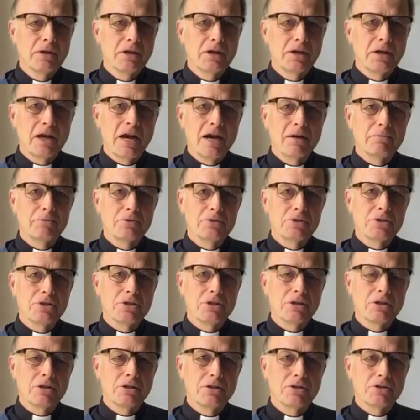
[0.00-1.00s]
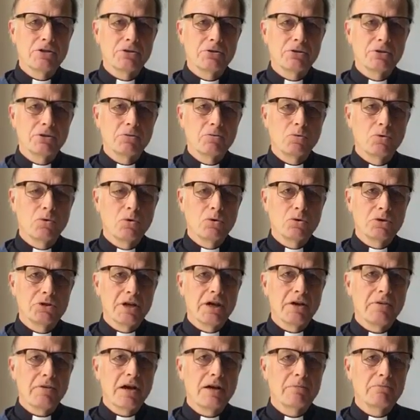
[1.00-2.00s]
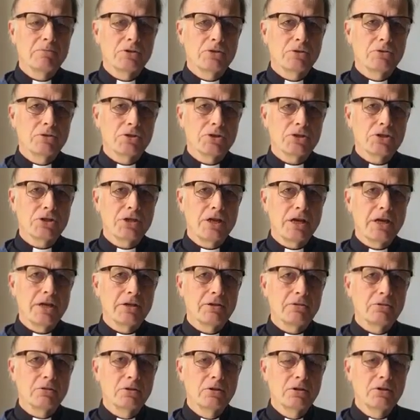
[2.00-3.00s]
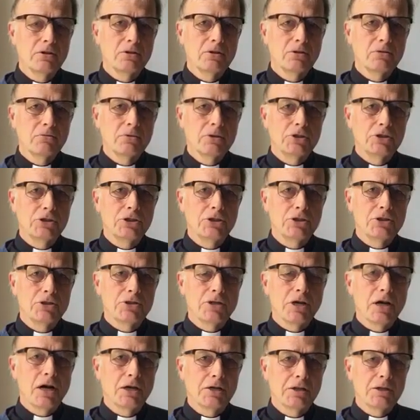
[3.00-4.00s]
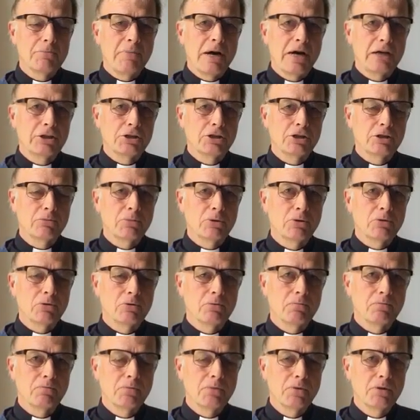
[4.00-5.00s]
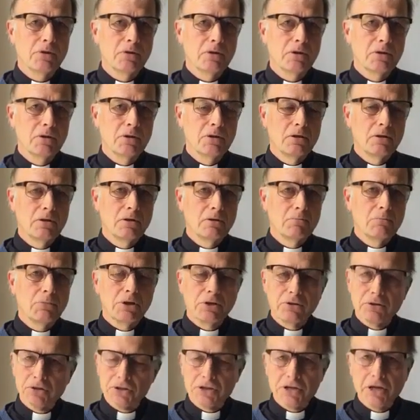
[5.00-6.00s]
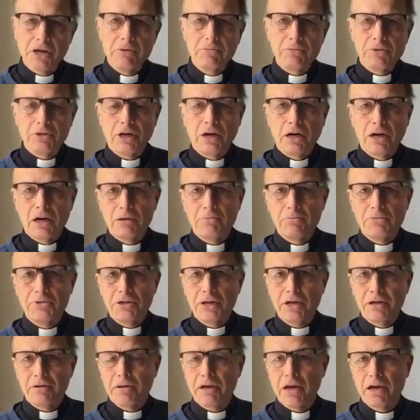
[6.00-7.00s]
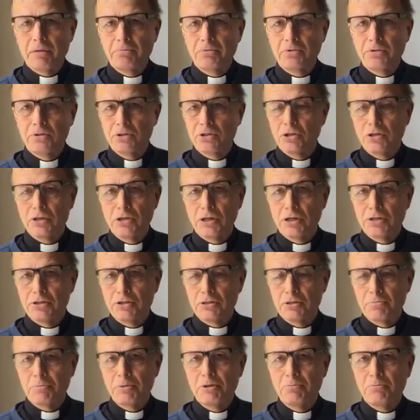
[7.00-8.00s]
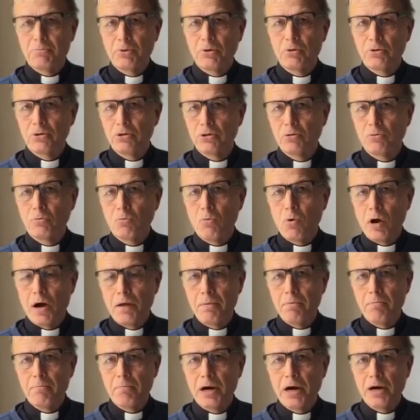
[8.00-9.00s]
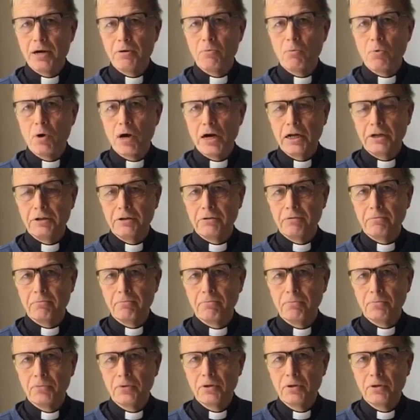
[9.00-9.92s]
It happens during war, death happens on a scale which is unimaginable. But at the same time, death happens, as it's been put, one by one.